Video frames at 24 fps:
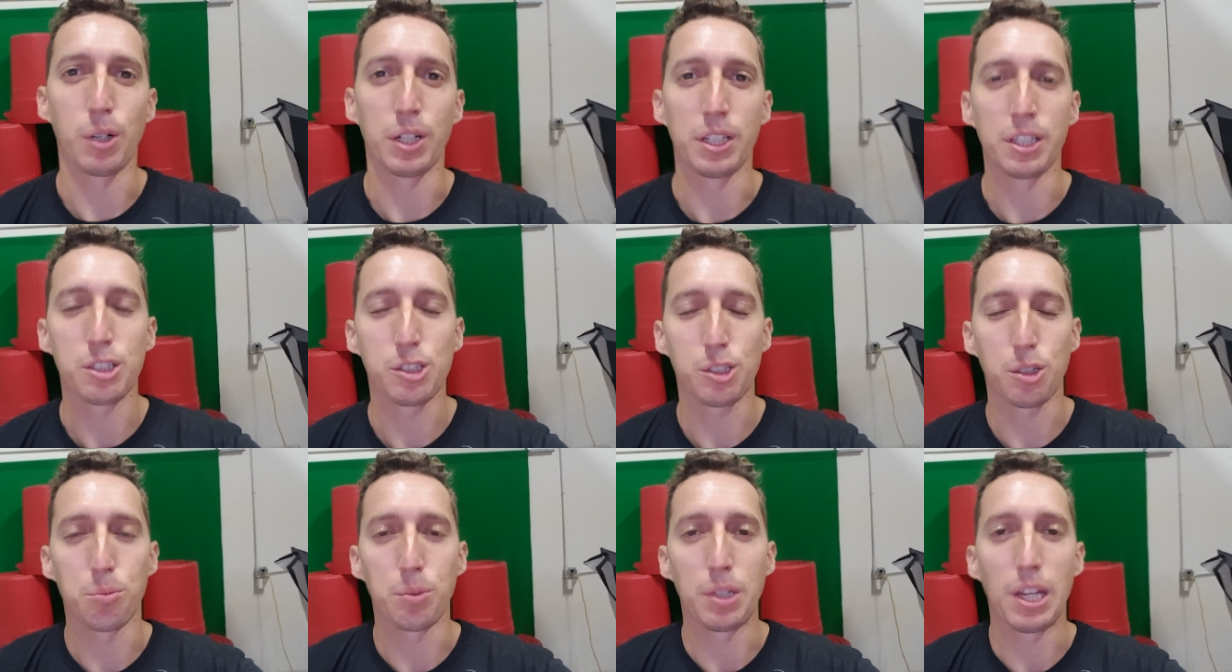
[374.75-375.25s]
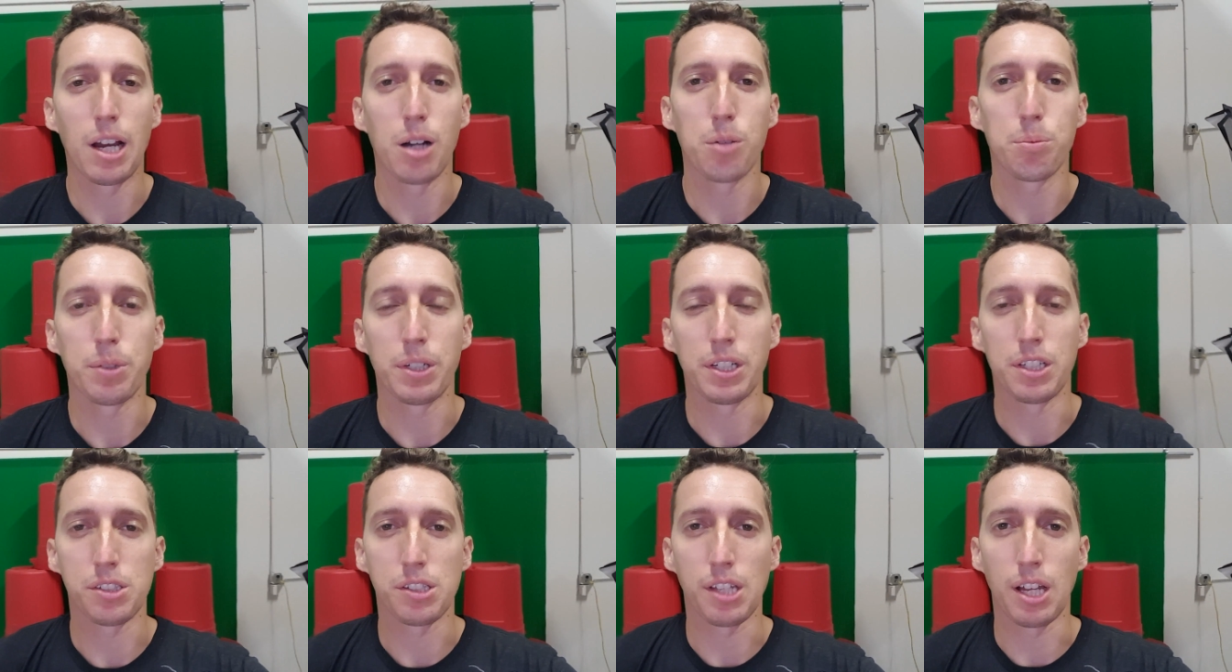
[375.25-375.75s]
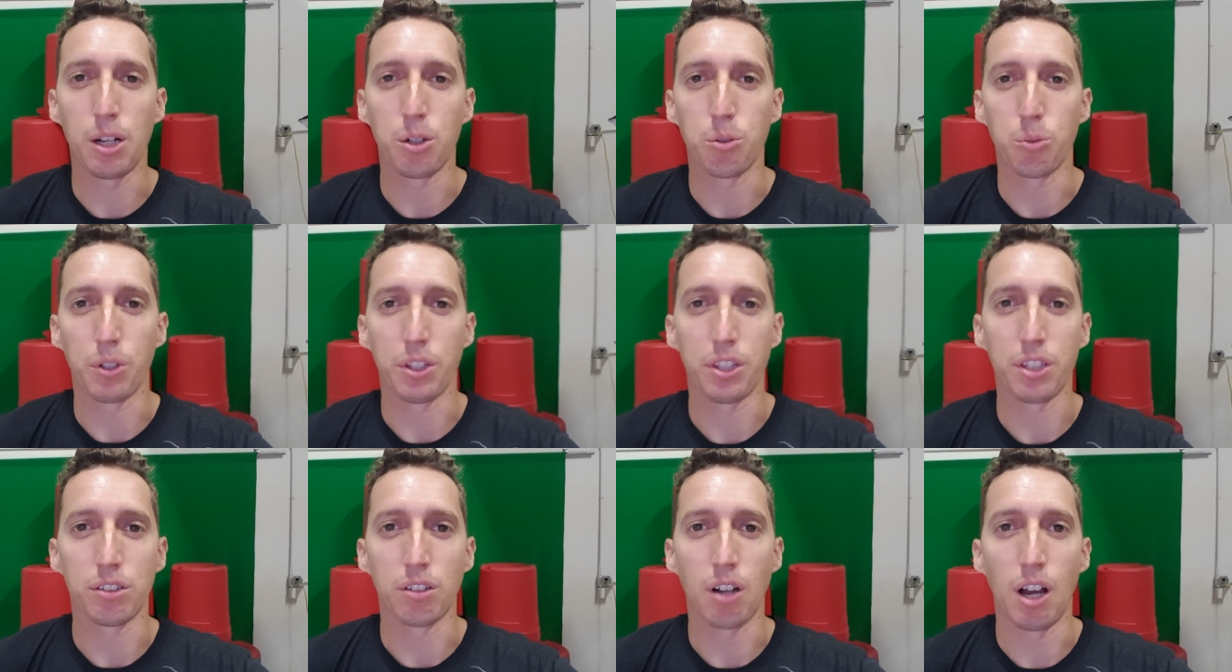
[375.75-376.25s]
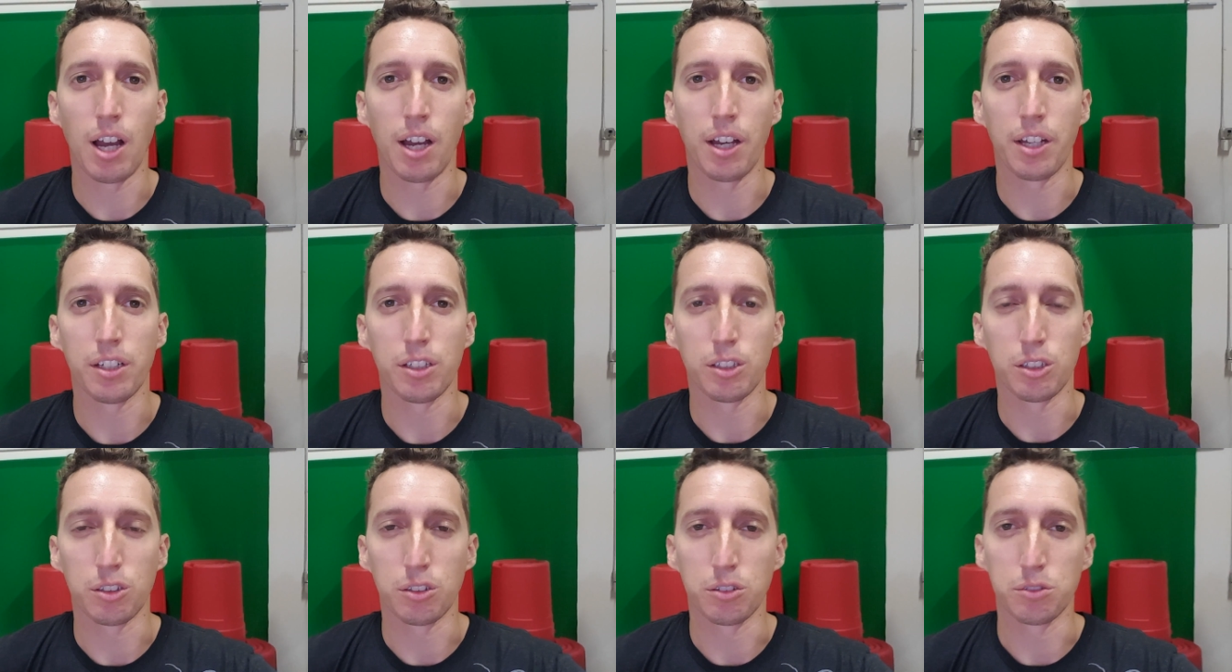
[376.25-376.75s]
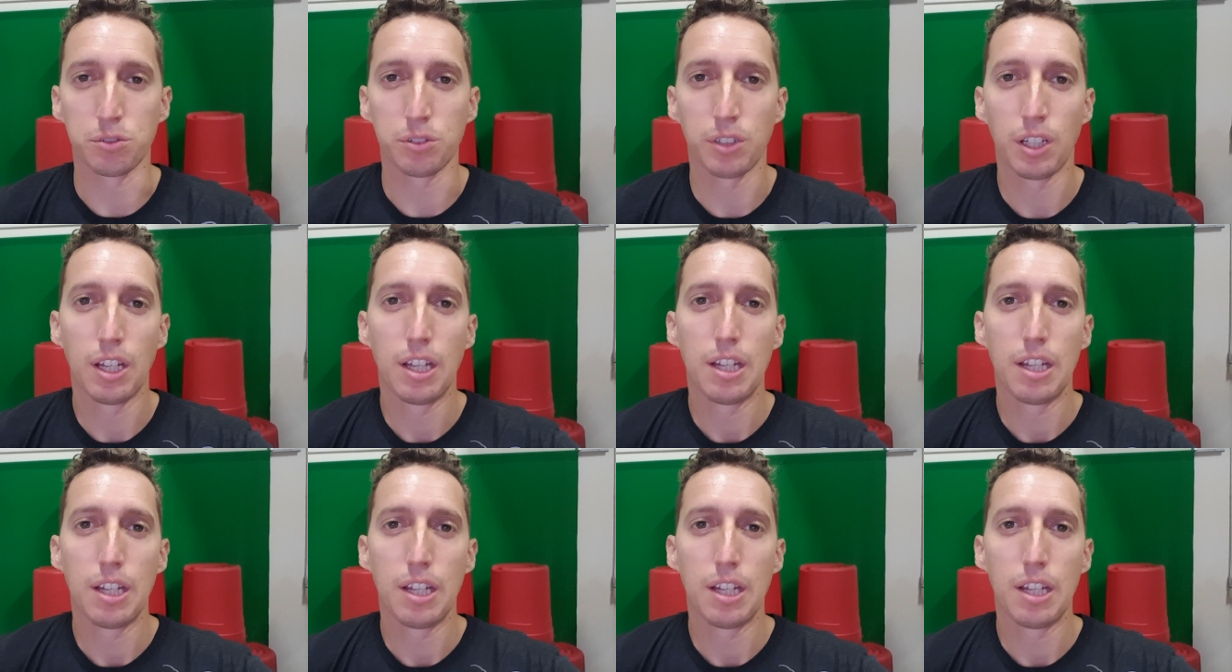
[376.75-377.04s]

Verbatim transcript: but he's going to be helping us out with a lot of